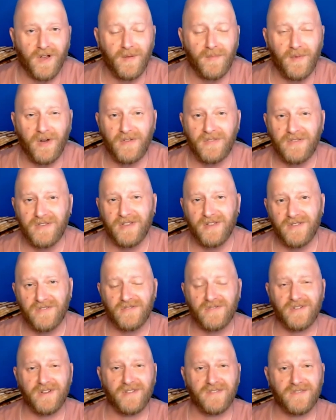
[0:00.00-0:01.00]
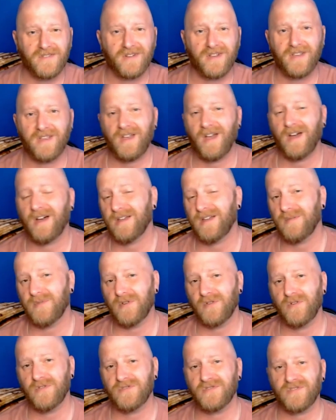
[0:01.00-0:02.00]
on the internet today. I am
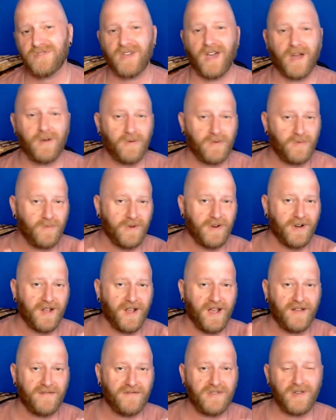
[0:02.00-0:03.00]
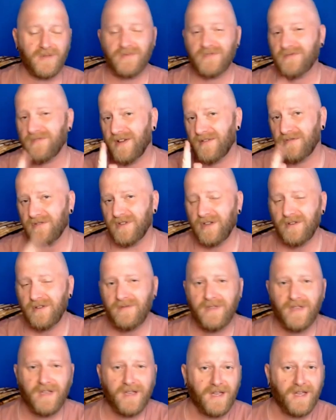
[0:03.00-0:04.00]
your host, the guy with 1.5 thumbs, Raphael.
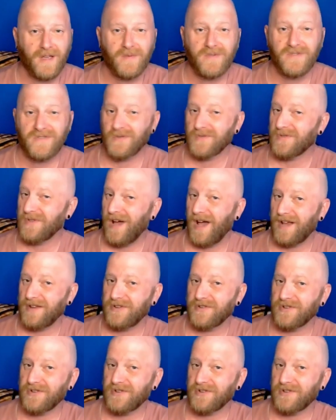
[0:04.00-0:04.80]
So glad you could